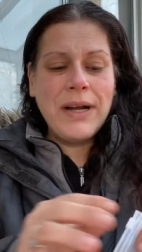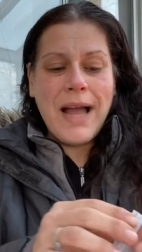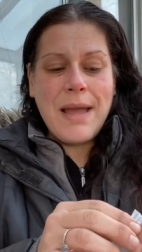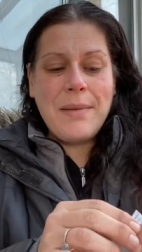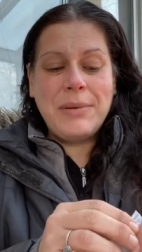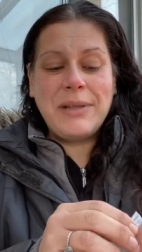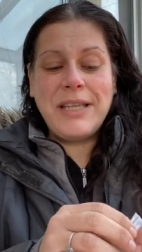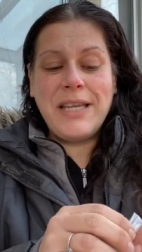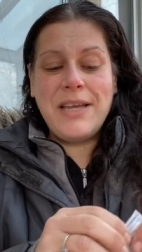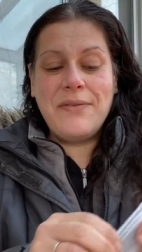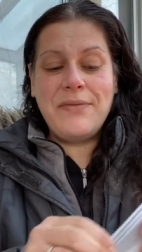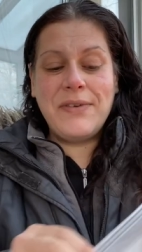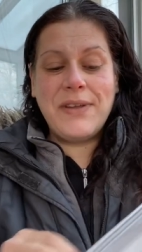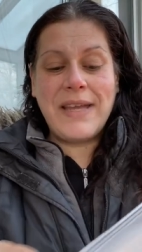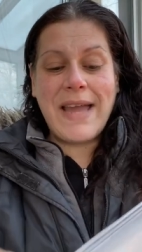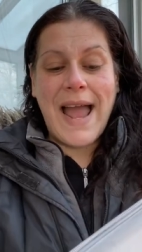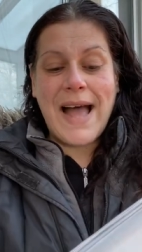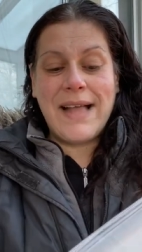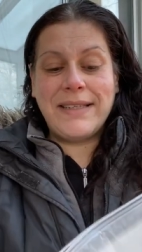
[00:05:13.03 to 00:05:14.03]
I believe,
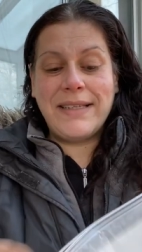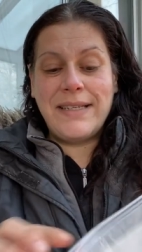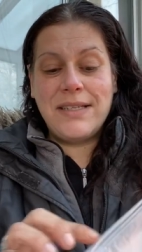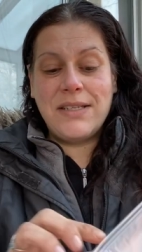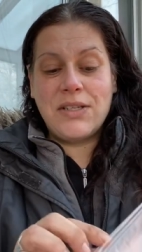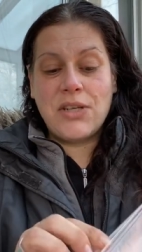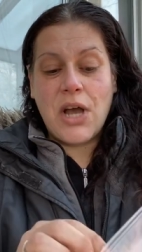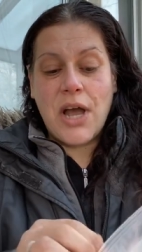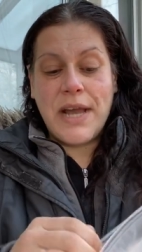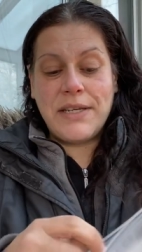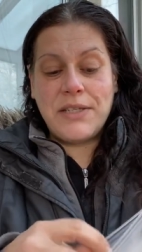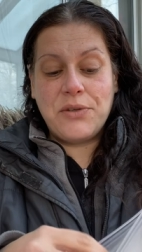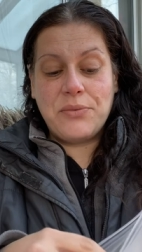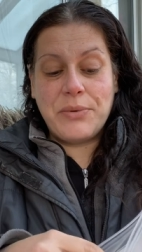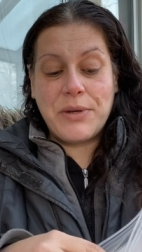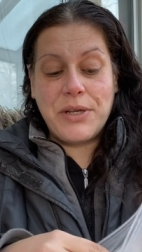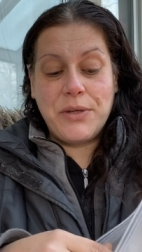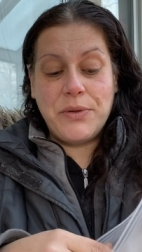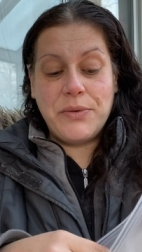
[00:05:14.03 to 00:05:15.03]
gallon size
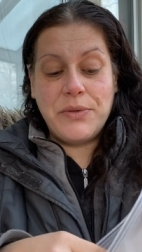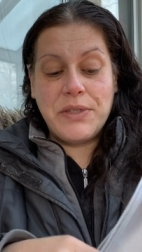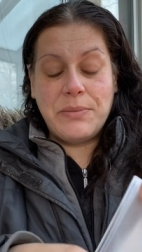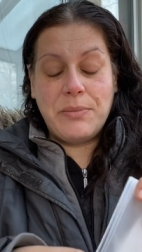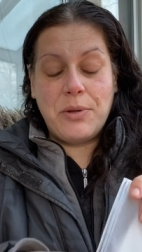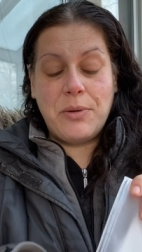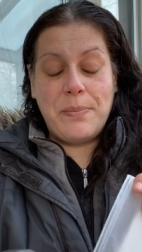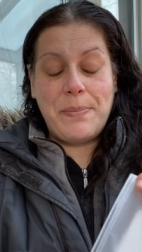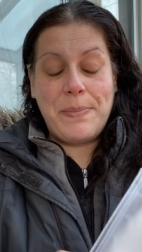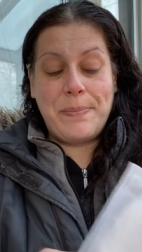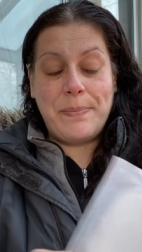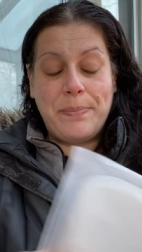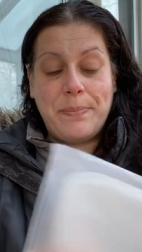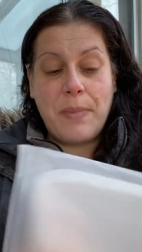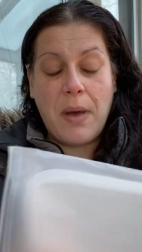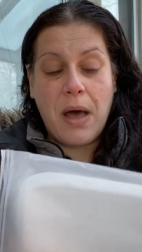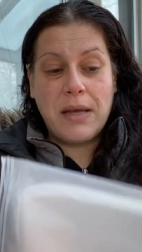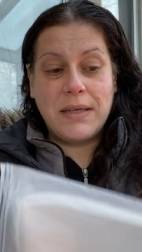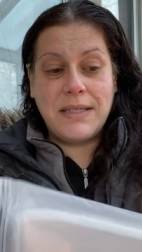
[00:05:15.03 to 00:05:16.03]
reusable
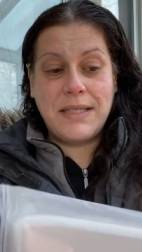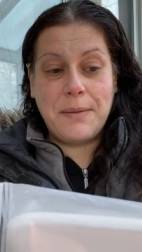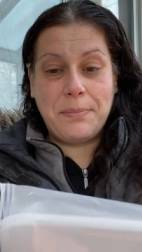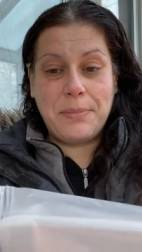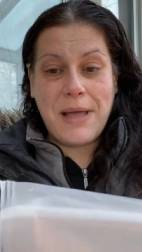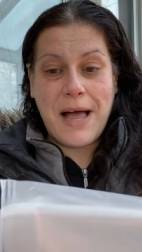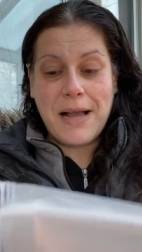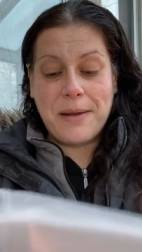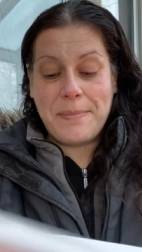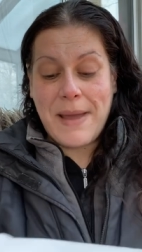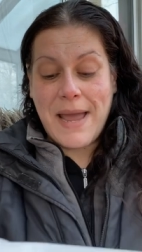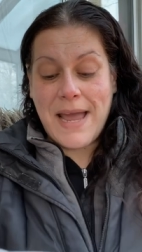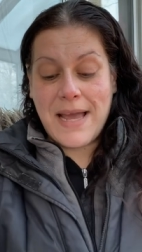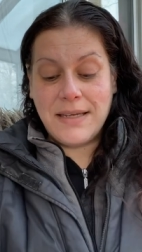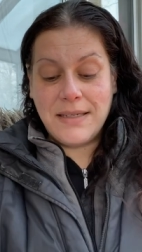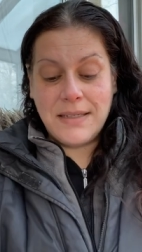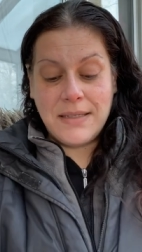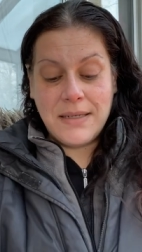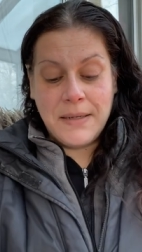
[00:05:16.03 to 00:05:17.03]
uh, Ziploc
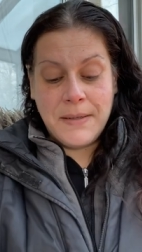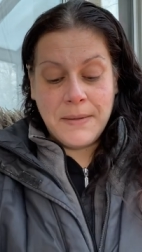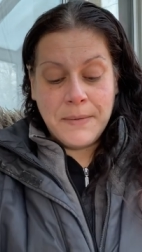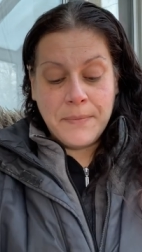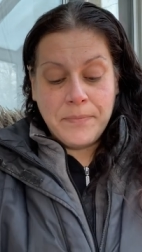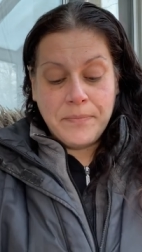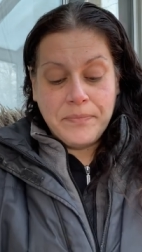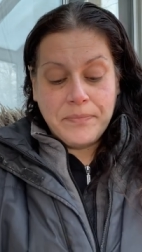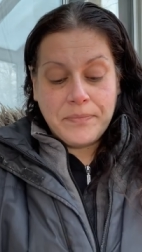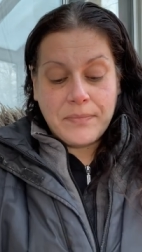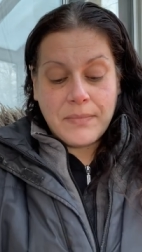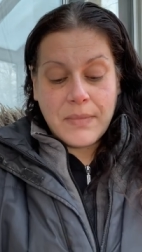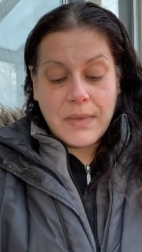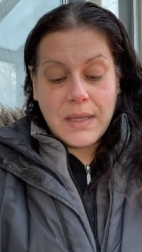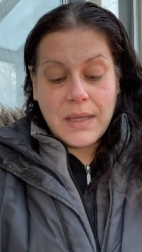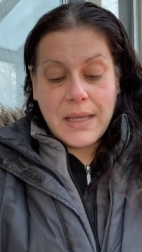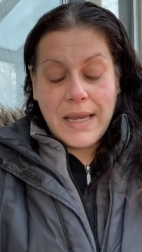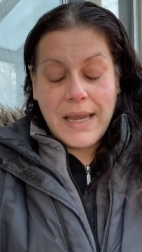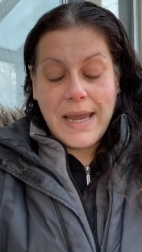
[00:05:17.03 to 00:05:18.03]
bags.
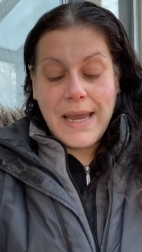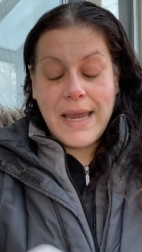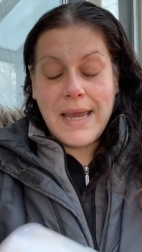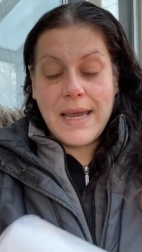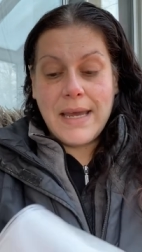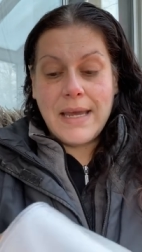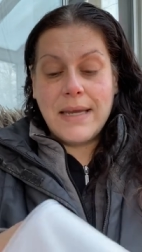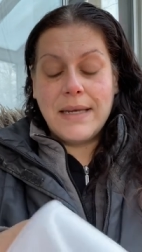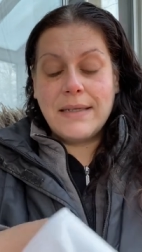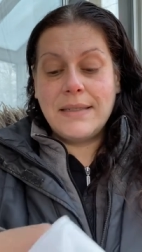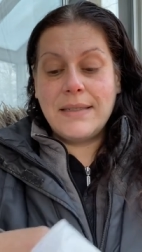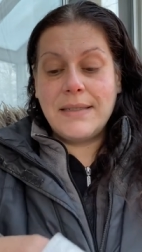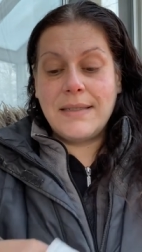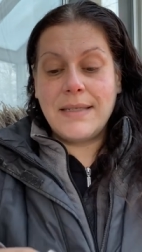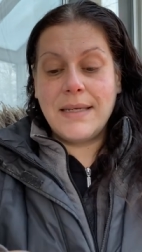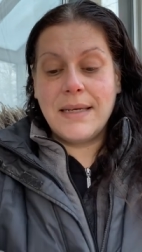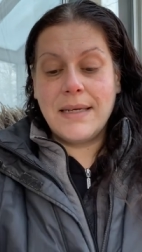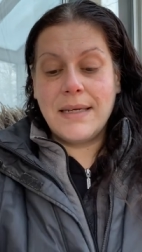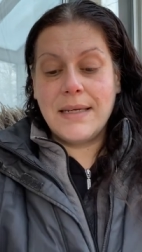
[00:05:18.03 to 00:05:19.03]
And
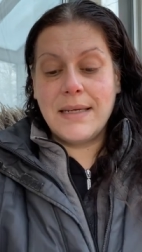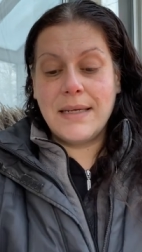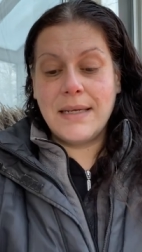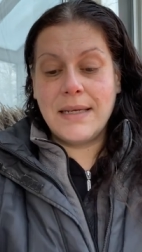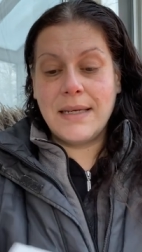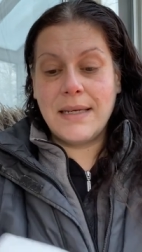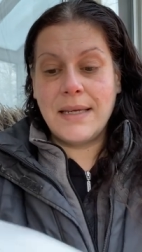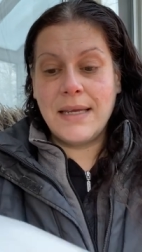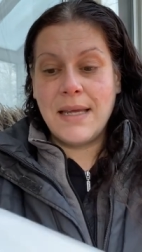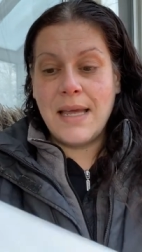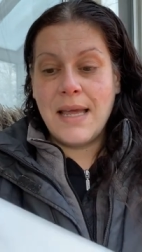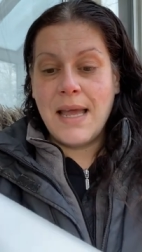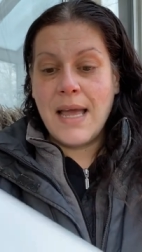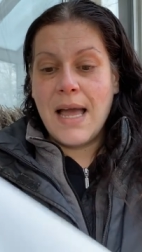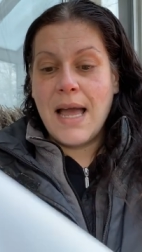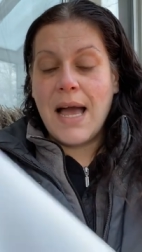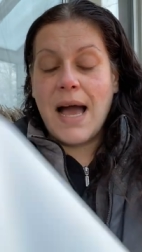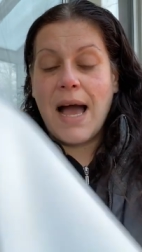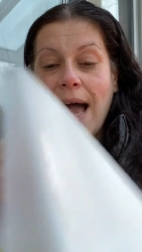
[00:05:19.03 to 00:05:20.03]

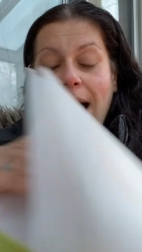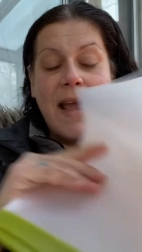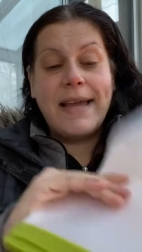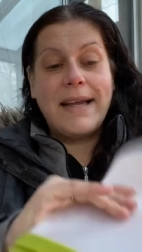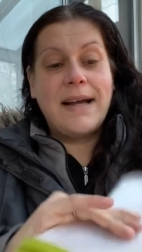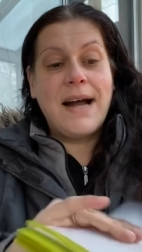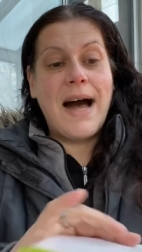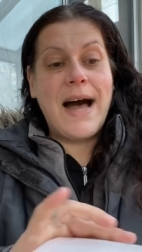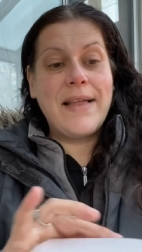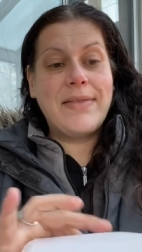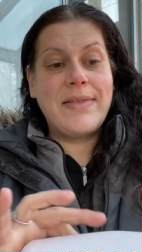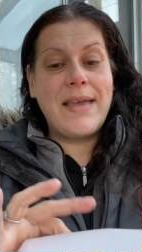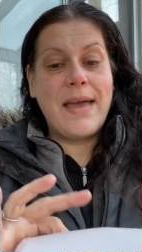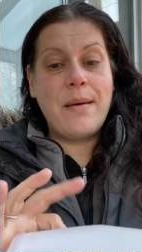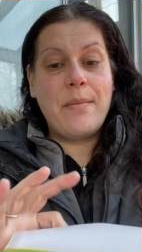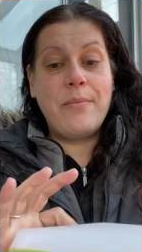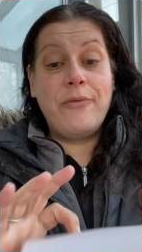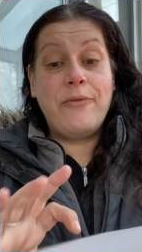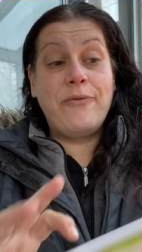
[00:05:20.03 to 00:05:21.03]
I got
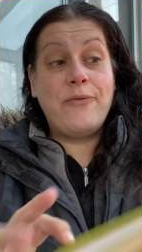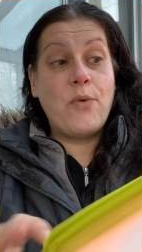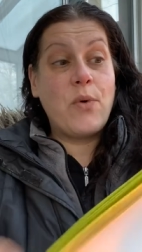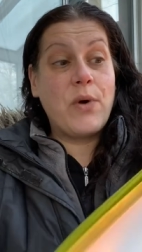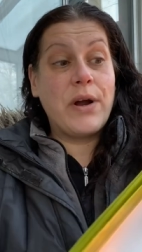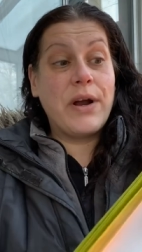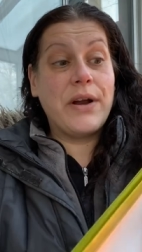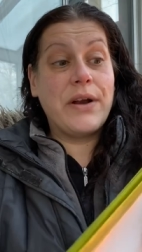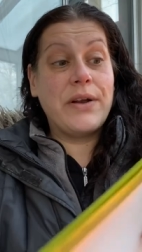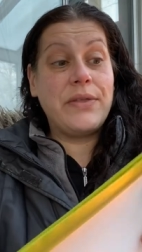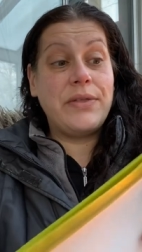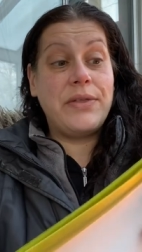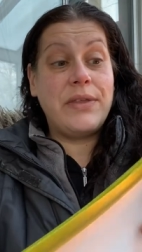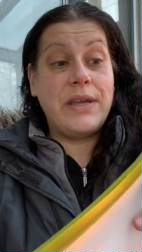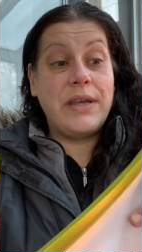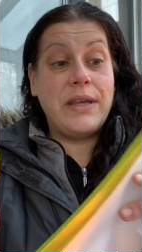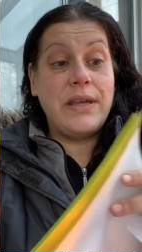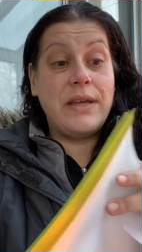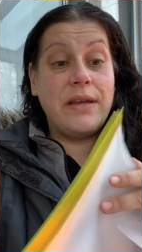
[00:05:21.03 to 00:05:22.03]
them for
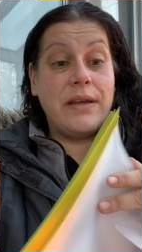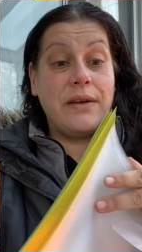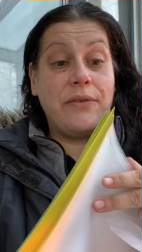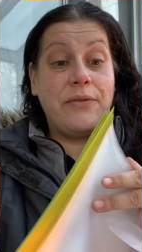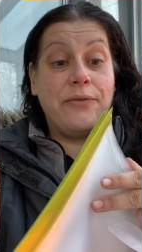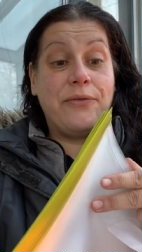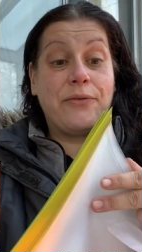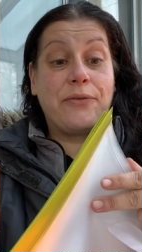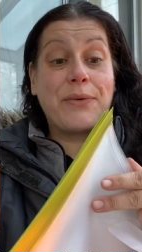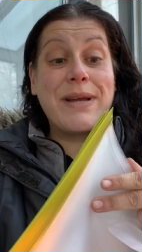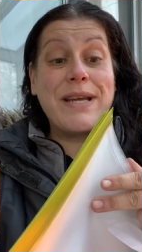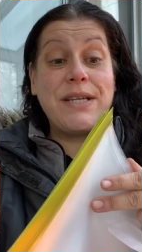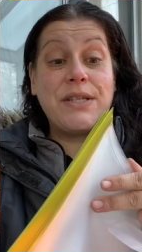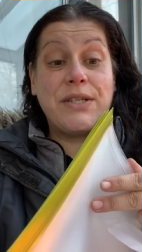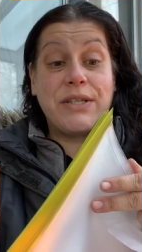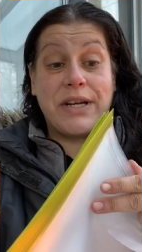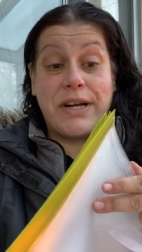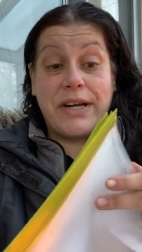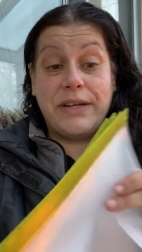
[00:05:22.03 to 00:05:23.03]
the
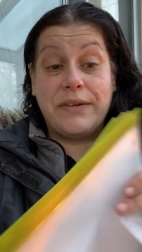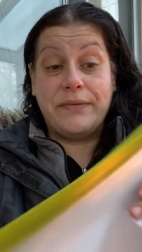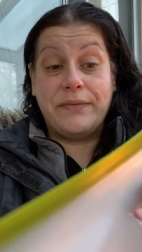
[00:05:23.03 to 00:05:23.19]
freezer.